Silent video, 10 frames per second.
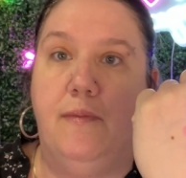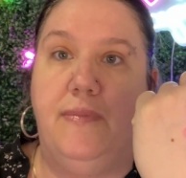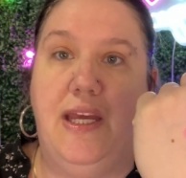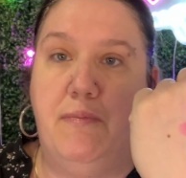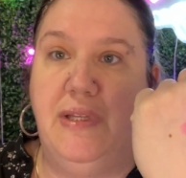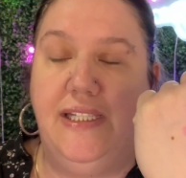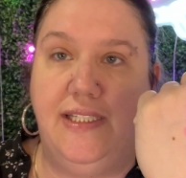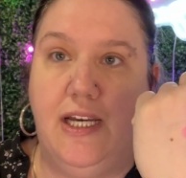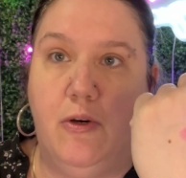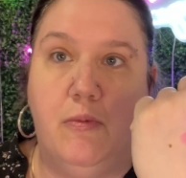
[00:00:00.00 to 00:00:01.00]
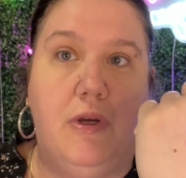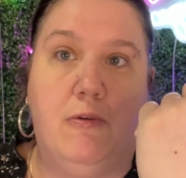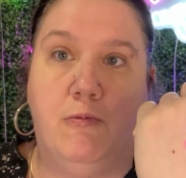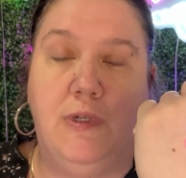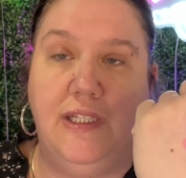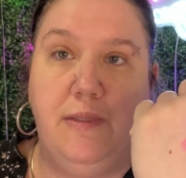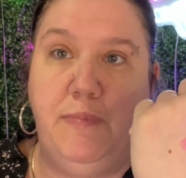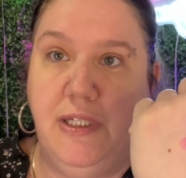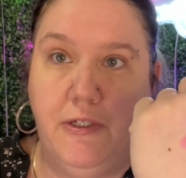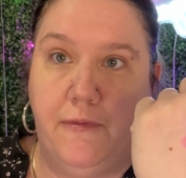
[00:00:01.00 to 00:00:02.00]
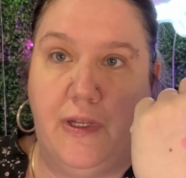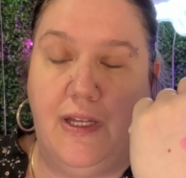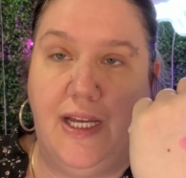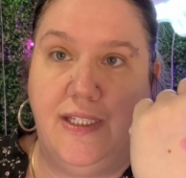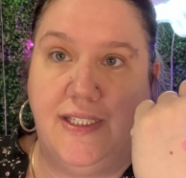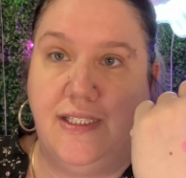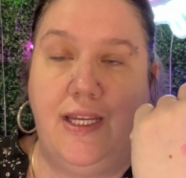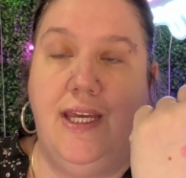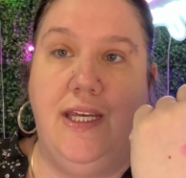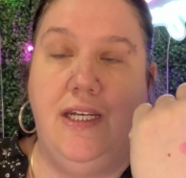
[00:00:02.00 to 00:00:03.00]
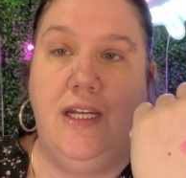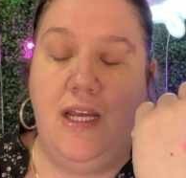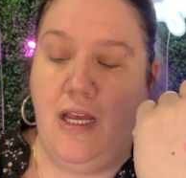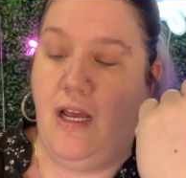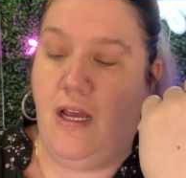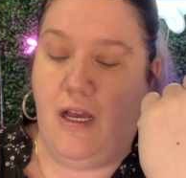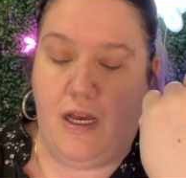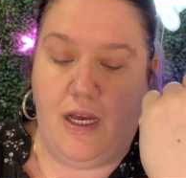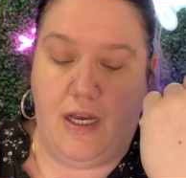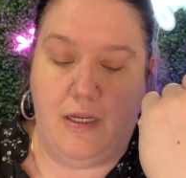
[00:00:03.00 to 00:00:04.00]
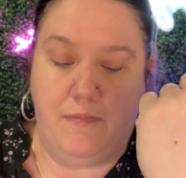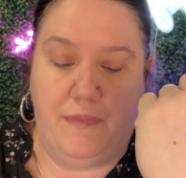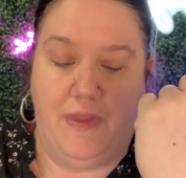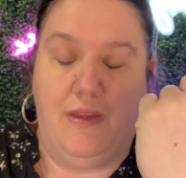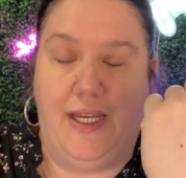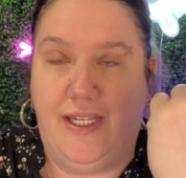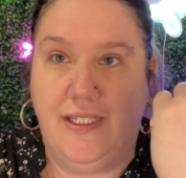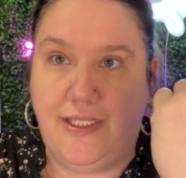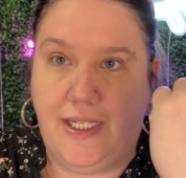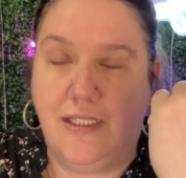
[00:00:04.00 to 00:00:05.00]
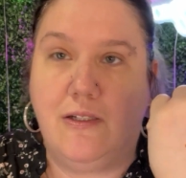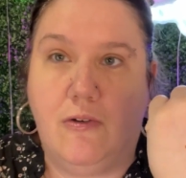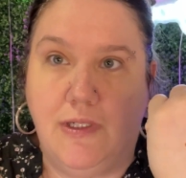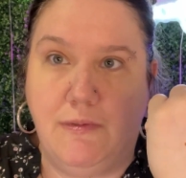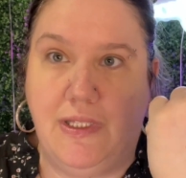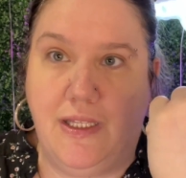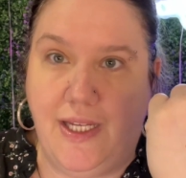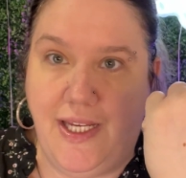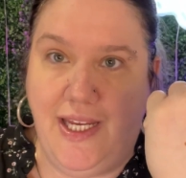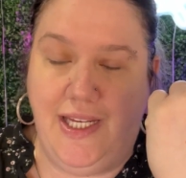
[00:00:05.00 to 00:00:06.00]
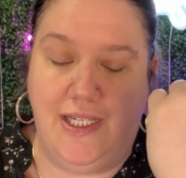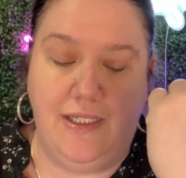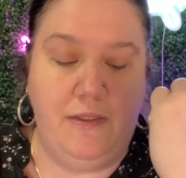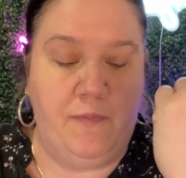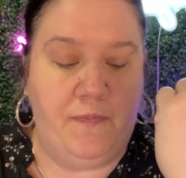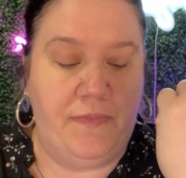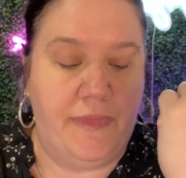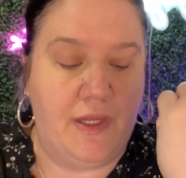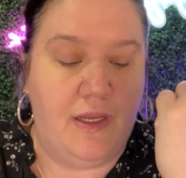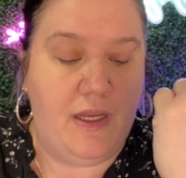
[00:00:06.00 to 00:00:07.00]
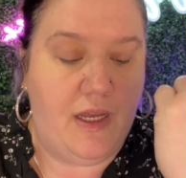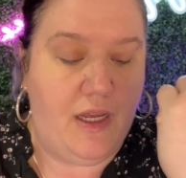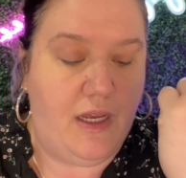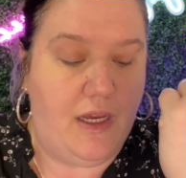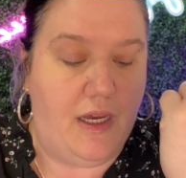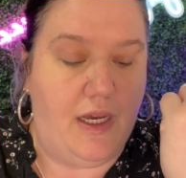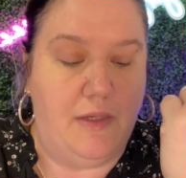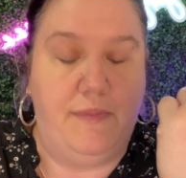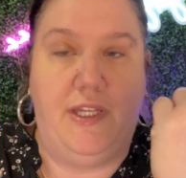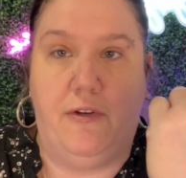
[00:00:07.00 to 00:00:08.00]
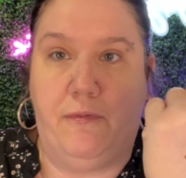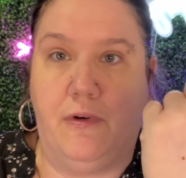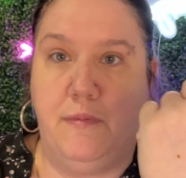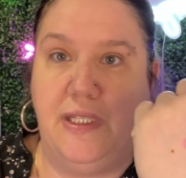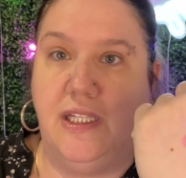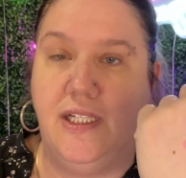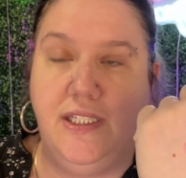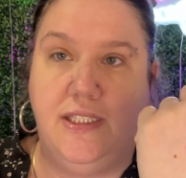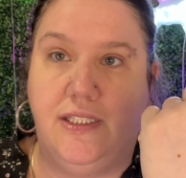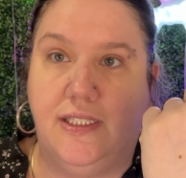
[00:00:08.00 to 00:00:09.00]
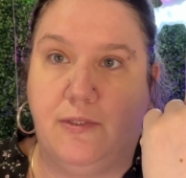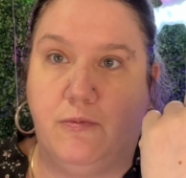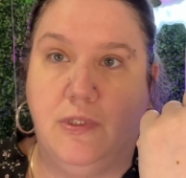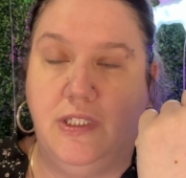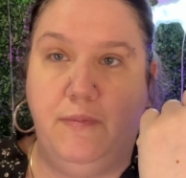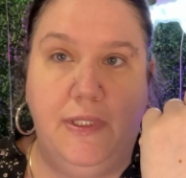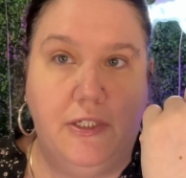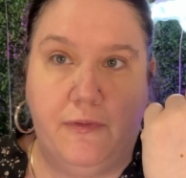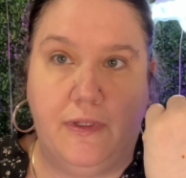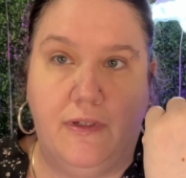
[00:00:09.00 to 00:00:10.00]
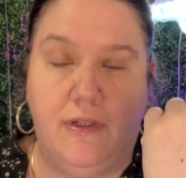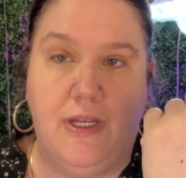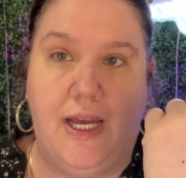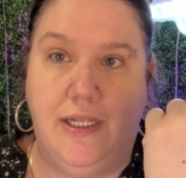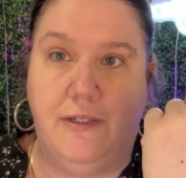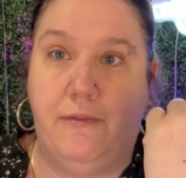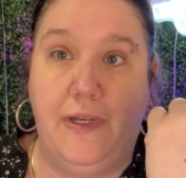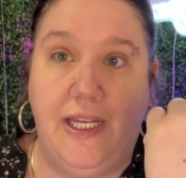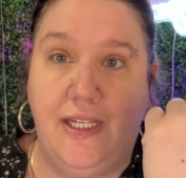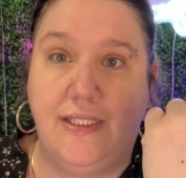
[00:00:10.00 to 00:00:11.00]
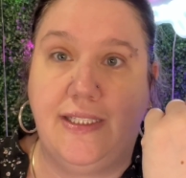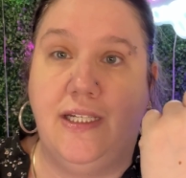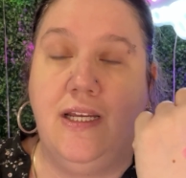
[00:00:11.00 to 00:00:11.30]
They blend out really beautiful on the skin. Like I said, go in with a light hand. The formula is just really beautiful on the face,